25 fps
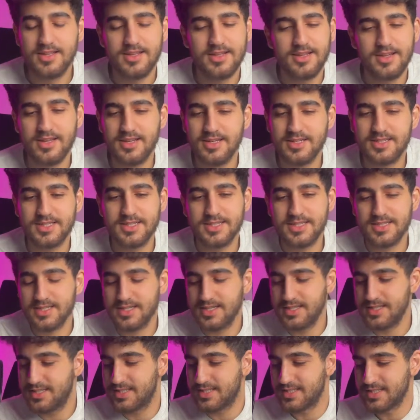It's
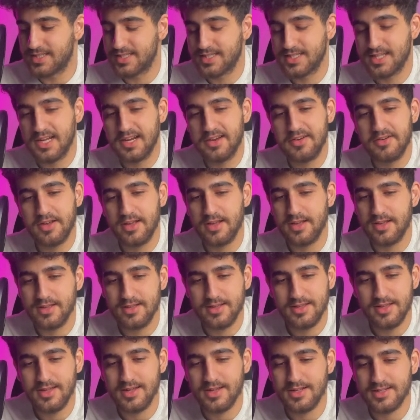scary.
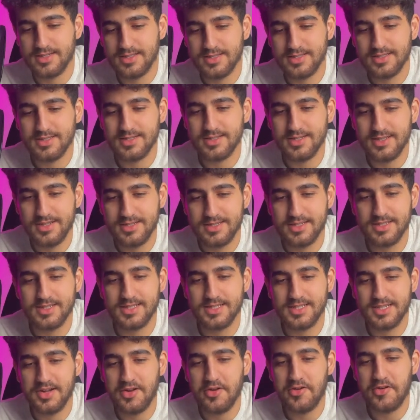Yes, it's
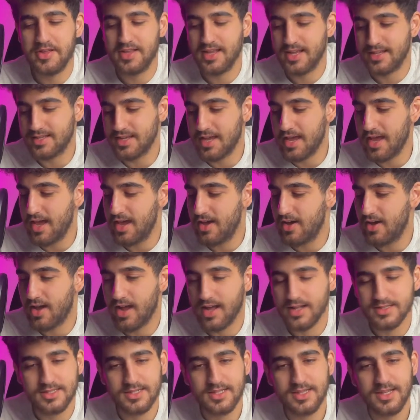scary that AI
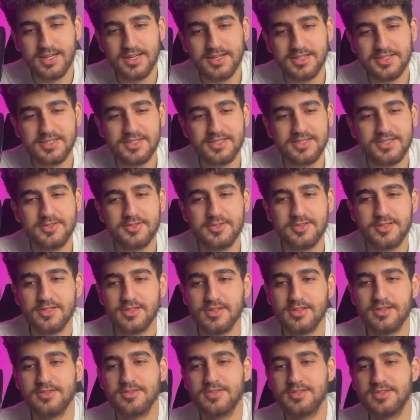has learned to
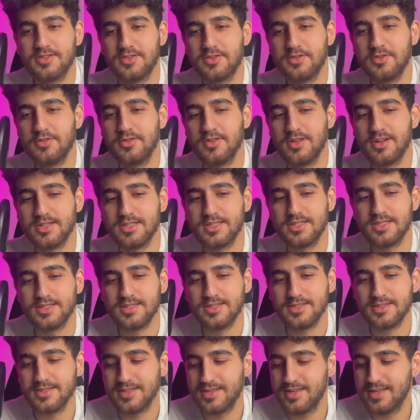troll
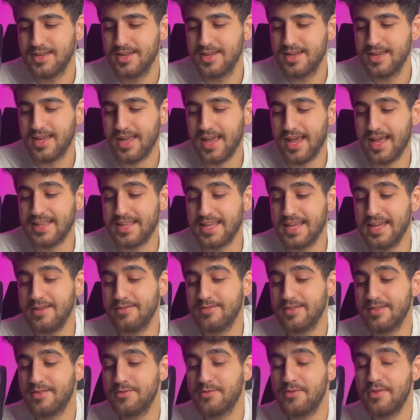us. And
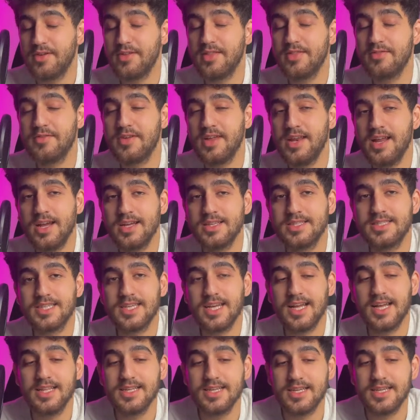even when I
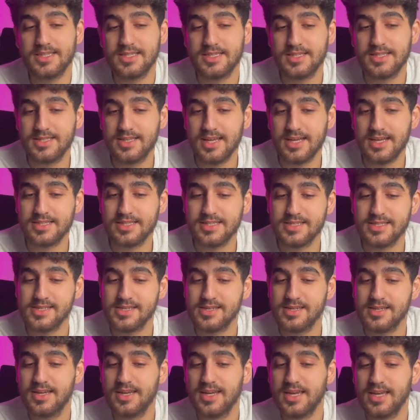tell it that
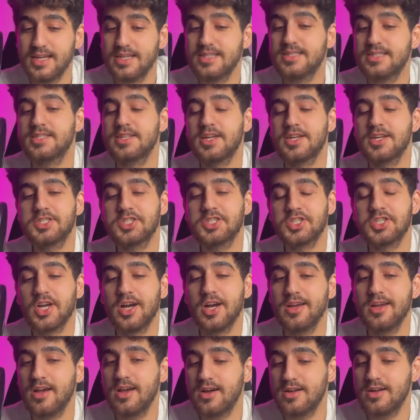it's not
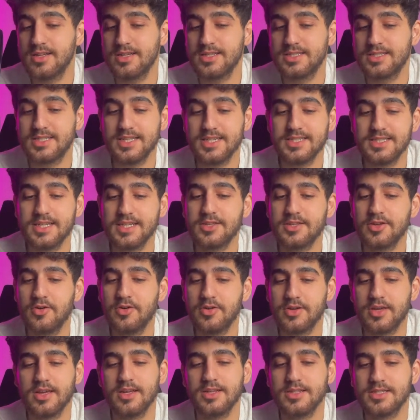Cheyenne, it says that
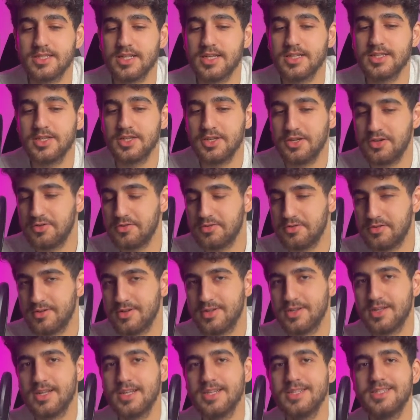okay, it's not you.
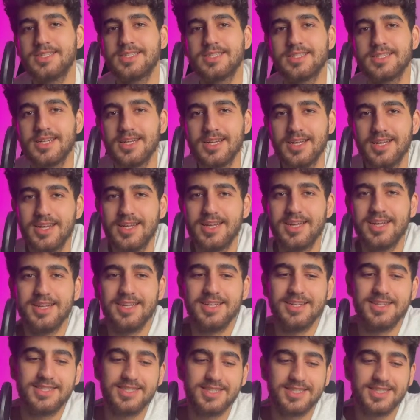It's
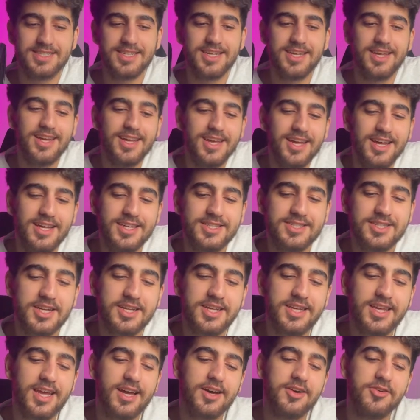like,
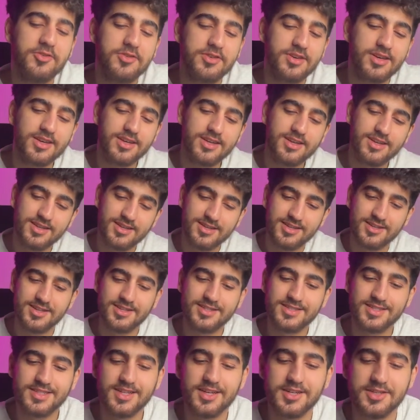yeah, okay,
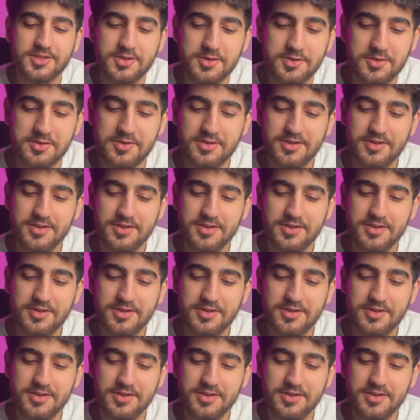it's not you.